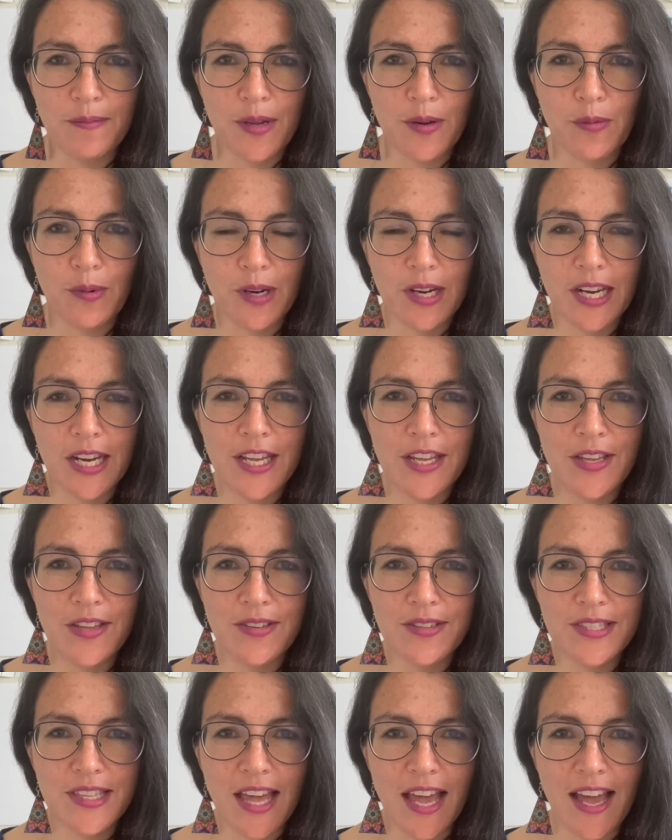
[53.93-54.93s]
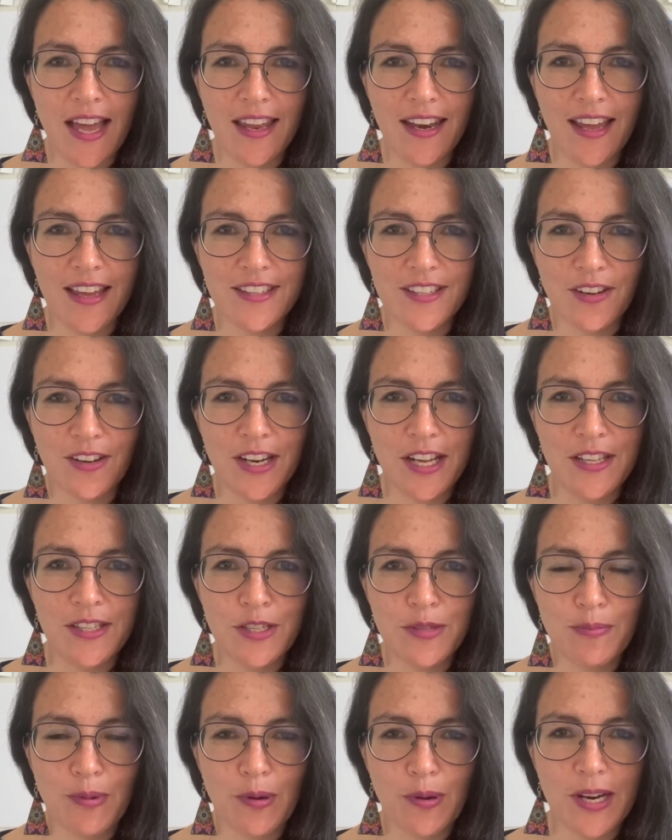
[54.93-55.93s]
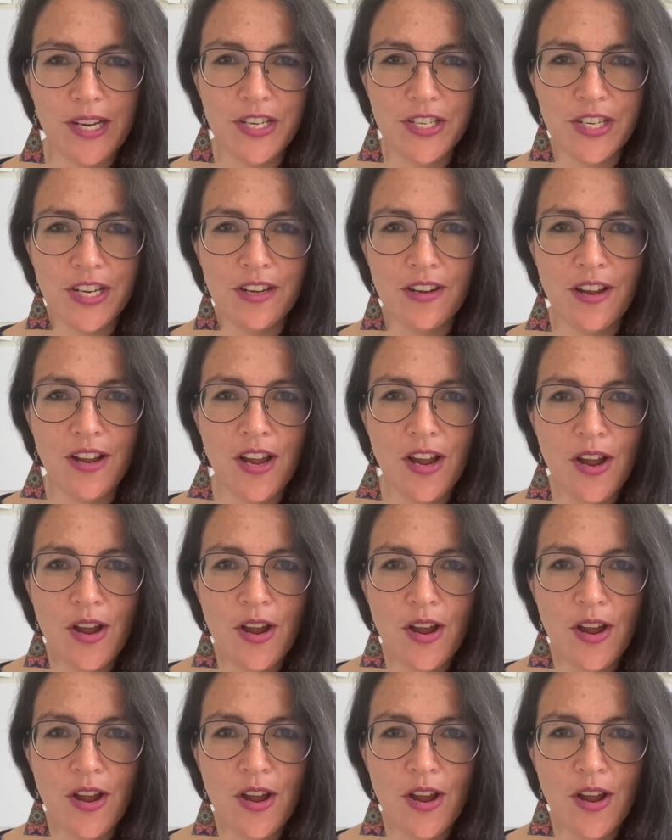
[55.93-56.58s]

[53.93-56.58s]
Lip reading: and we're going to use that as our inspiration